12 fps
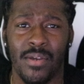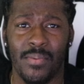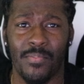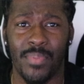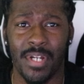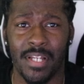
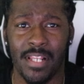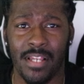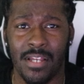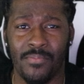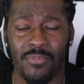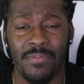But
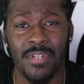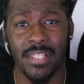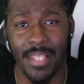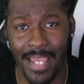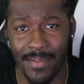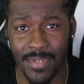we've been
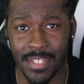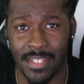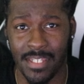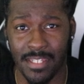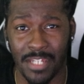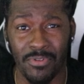labbing,
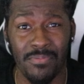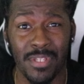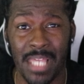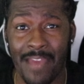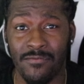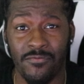and we've been
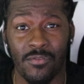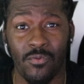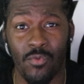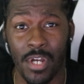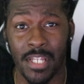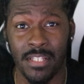labbing for
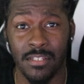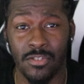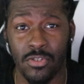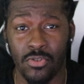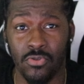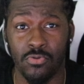1,
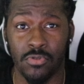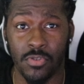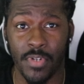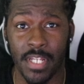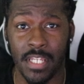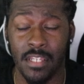2,
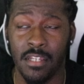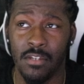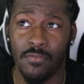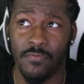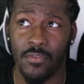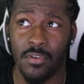3,
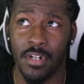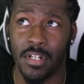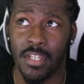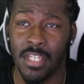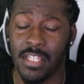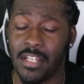4.
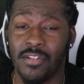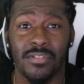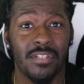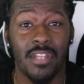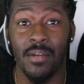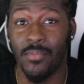There's a
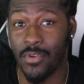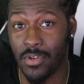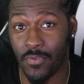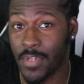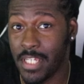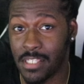number of
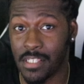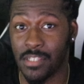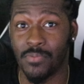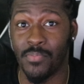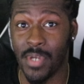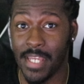reasons,
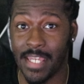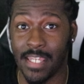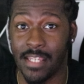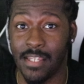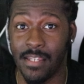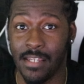but
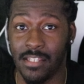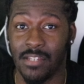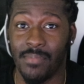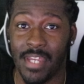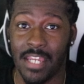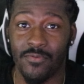the
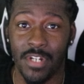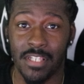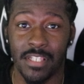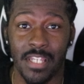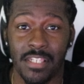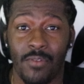main reason
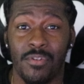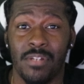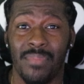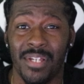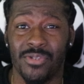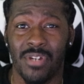is I wanted to make
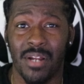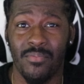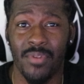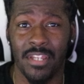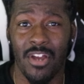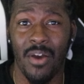sure I bring
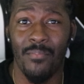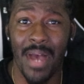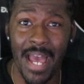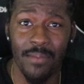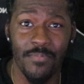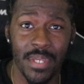y'all my
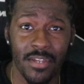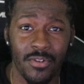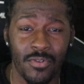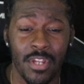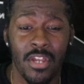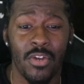build,
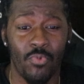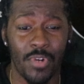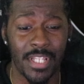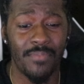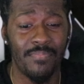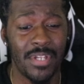one of the
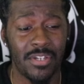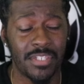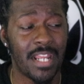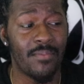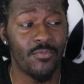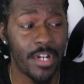builds that
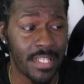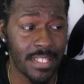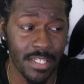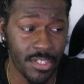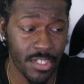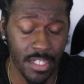I'm running
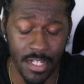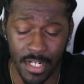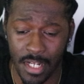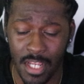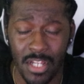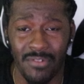this year,
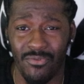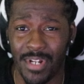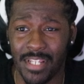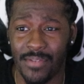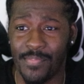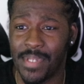one of the
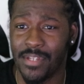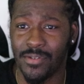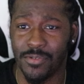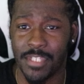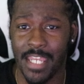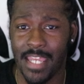builds
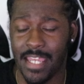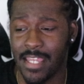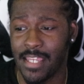that